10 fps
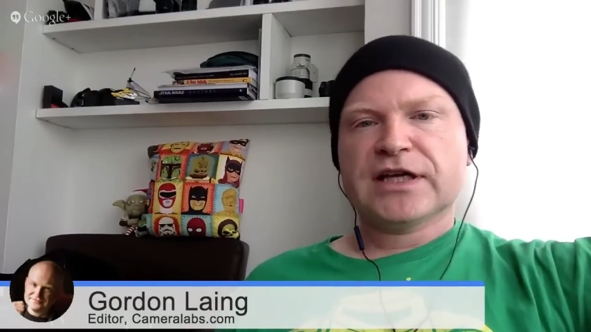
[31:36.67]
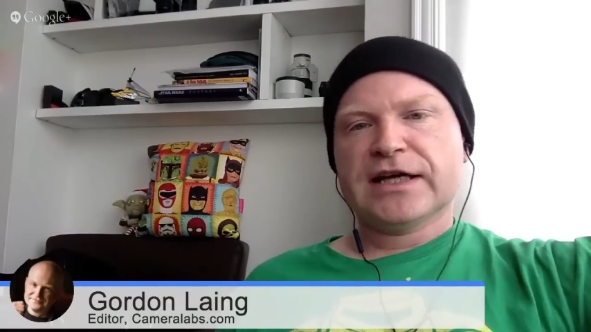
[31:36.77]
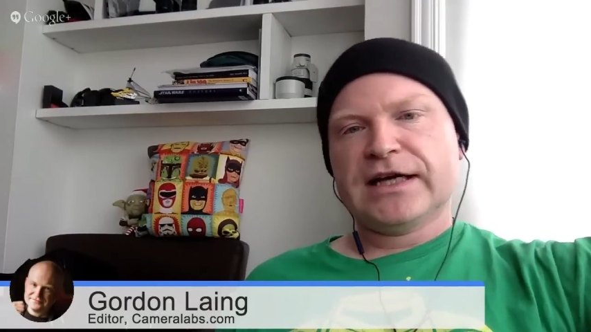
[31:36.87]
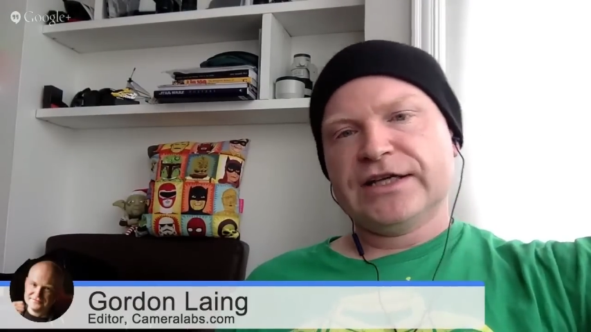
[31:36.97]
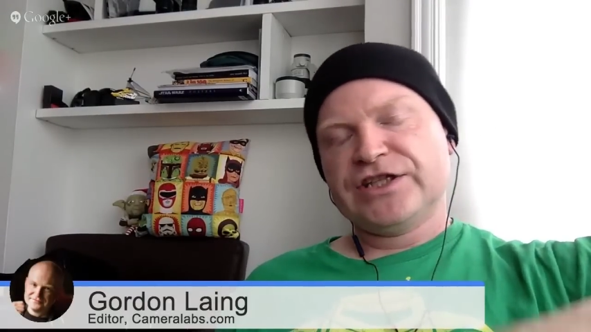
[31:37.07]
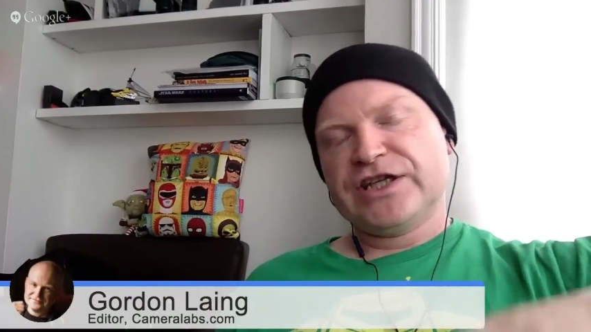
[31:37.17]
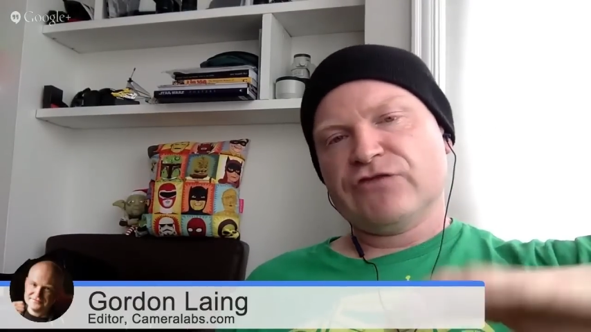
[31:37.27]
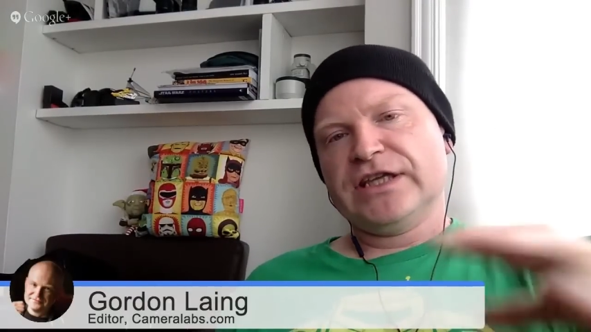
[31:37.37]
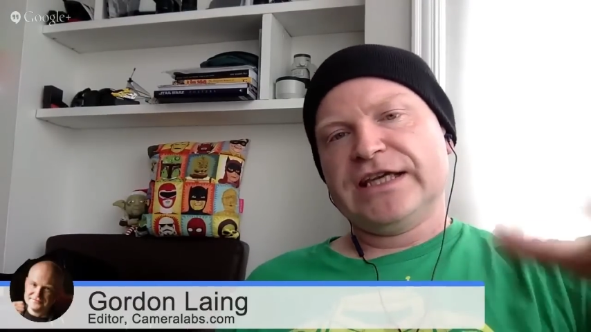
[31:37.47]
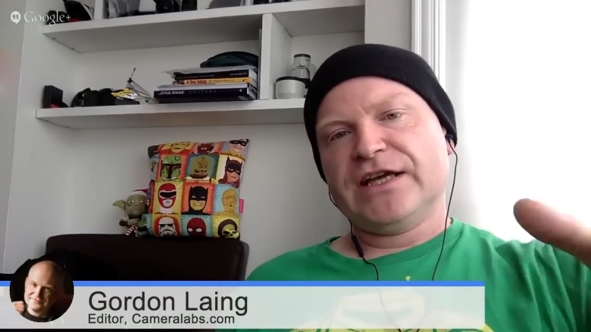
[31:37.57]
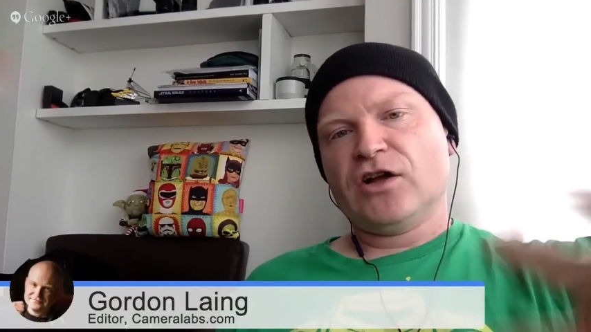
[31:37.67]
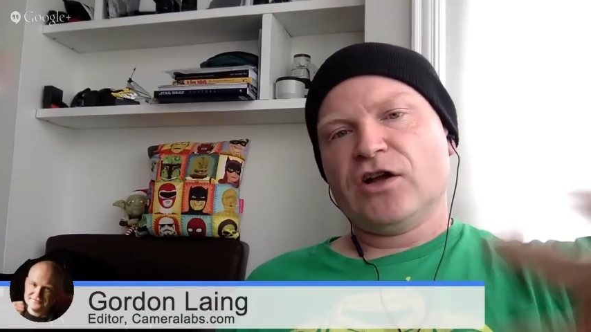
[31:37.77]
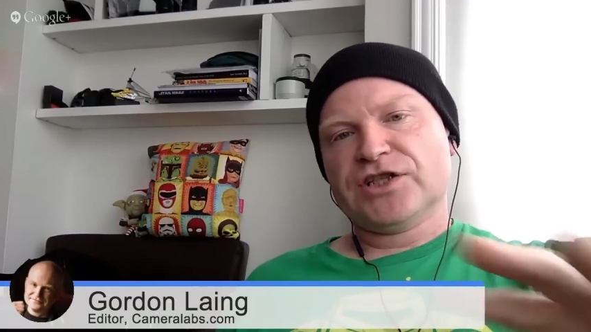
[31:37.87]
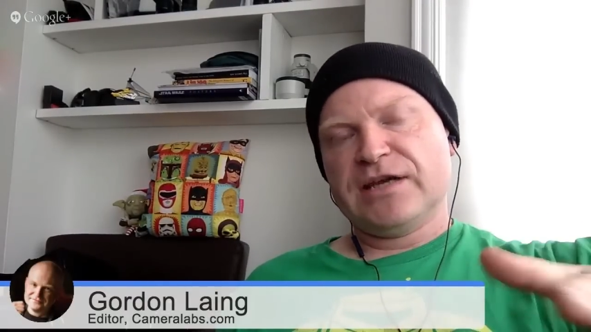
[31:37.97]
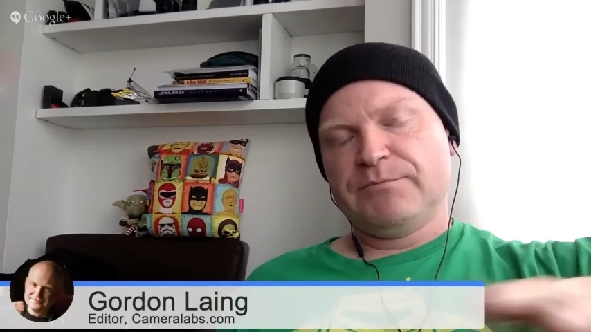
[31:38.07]
Speaker 1: And I, I, generally
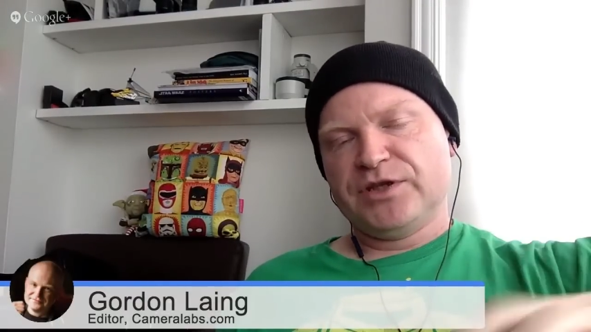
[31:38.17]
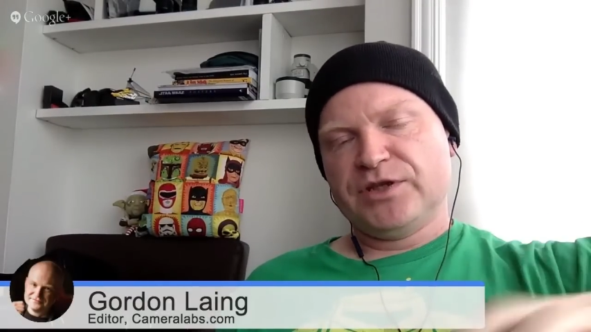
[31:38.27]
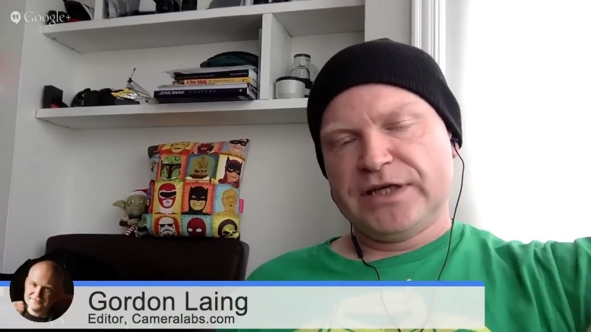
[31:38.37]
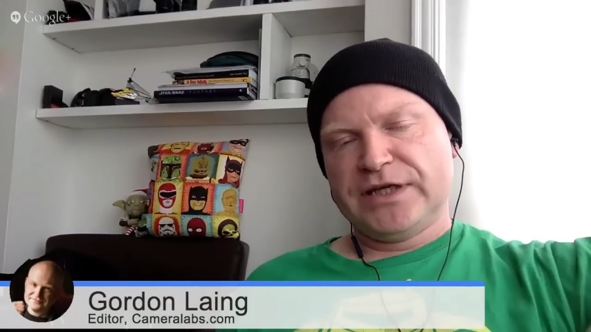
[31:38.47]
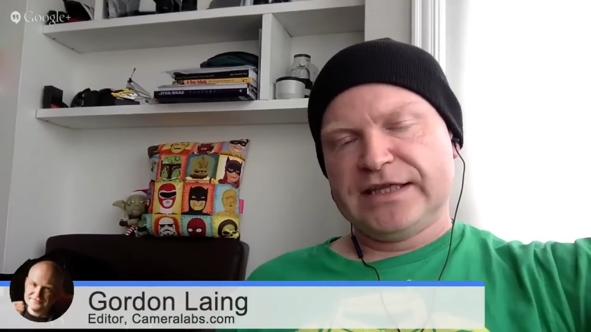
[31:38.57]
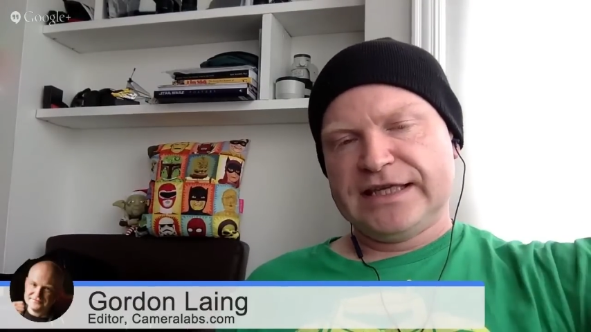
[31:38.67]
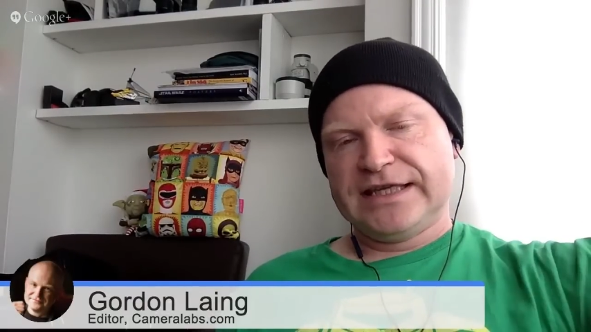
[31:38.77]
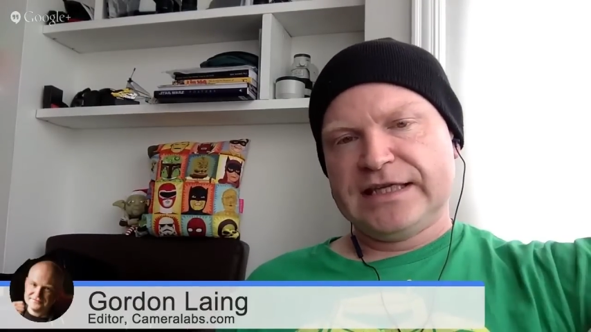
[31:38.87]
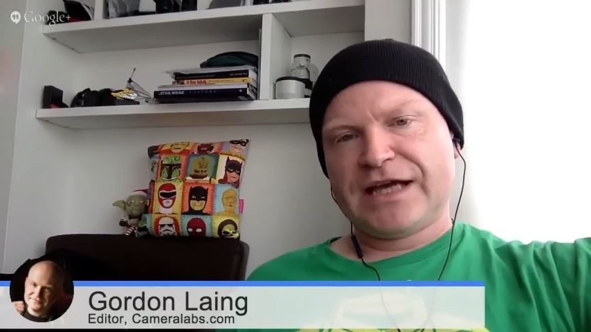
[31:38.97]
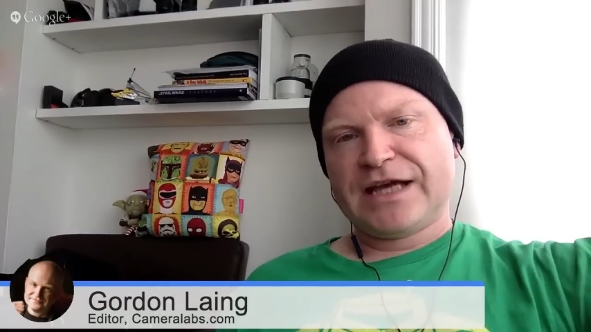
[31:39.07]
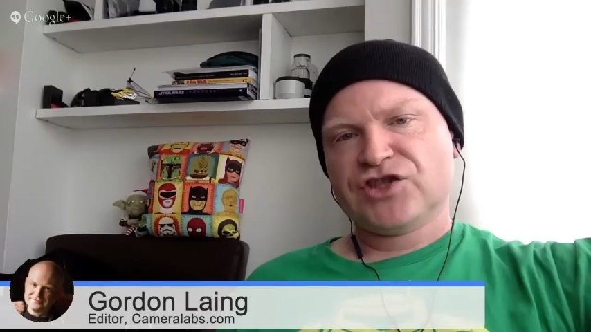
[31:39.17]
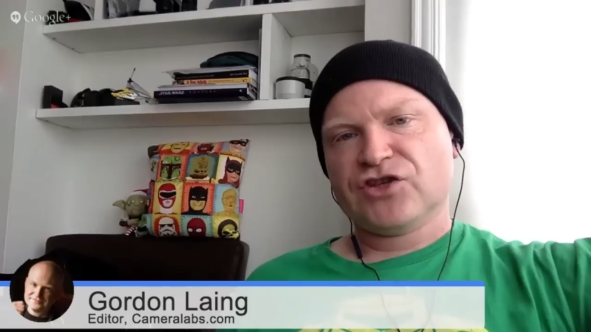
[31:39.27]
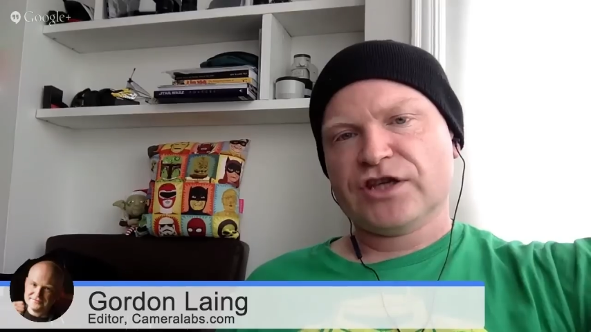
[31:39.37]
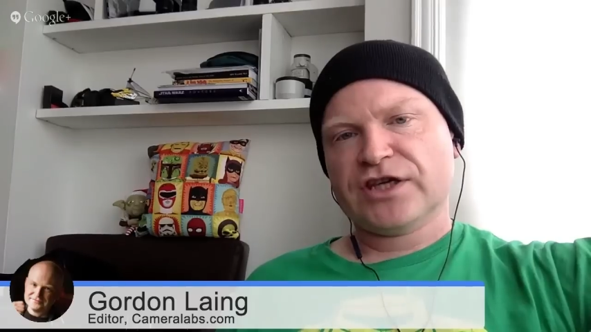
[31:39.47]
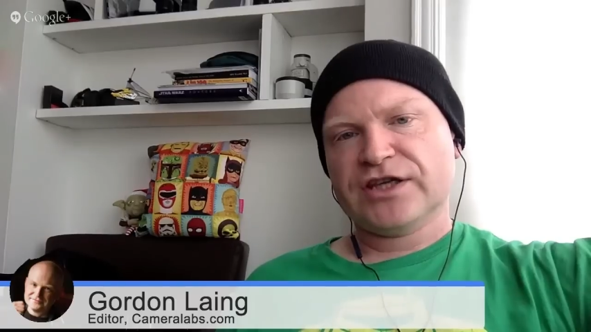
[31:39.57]
alternate between the
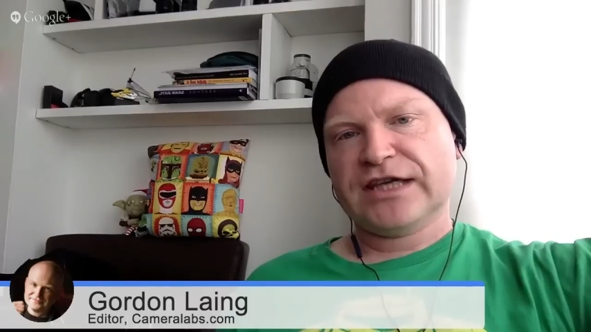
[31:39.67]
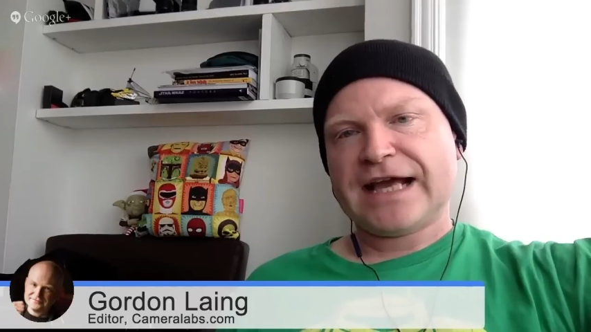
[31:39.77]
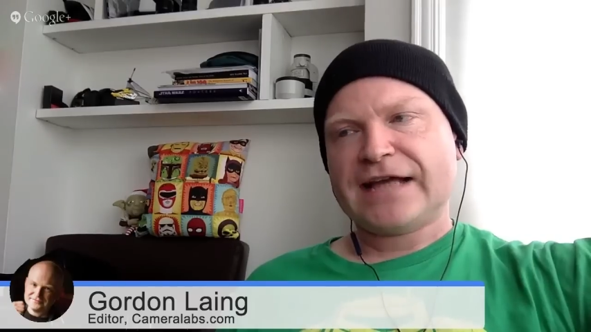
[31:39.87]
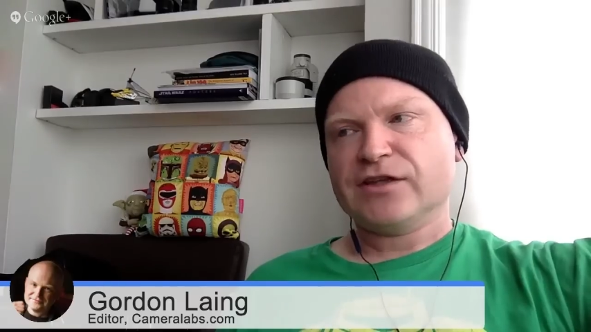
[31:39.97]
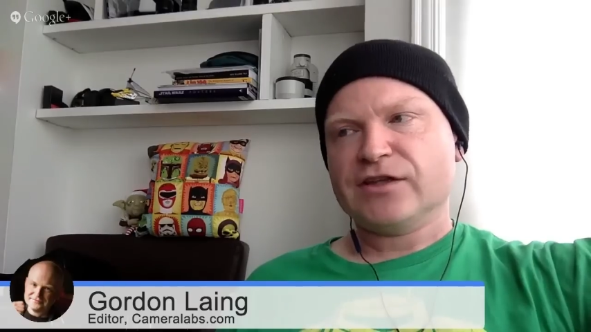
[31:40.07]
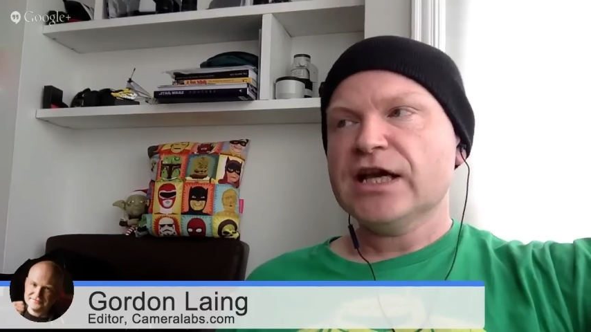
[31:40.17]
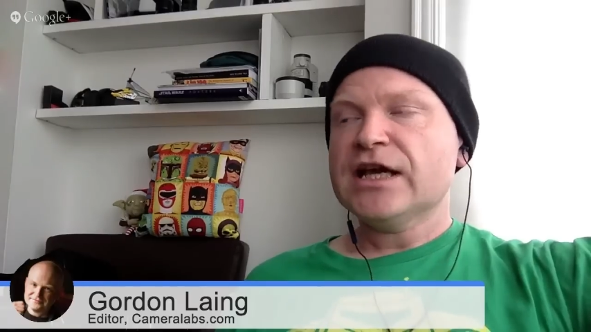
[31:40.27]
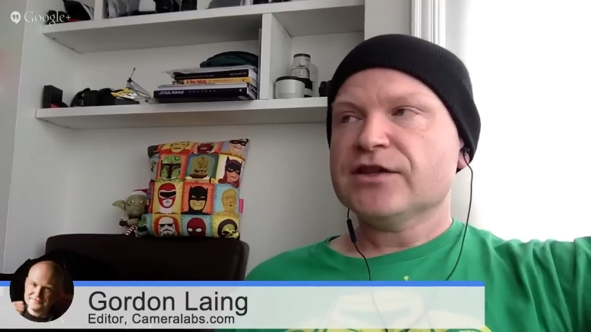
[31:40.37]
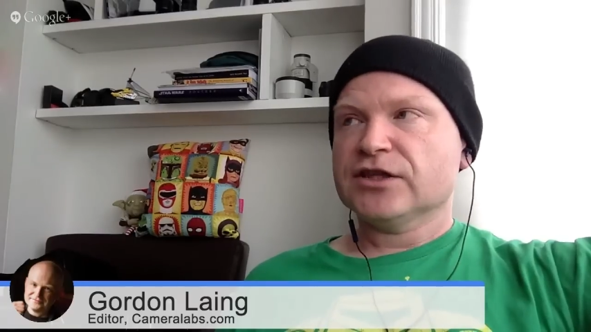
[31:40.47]
Panasonic and the Canon.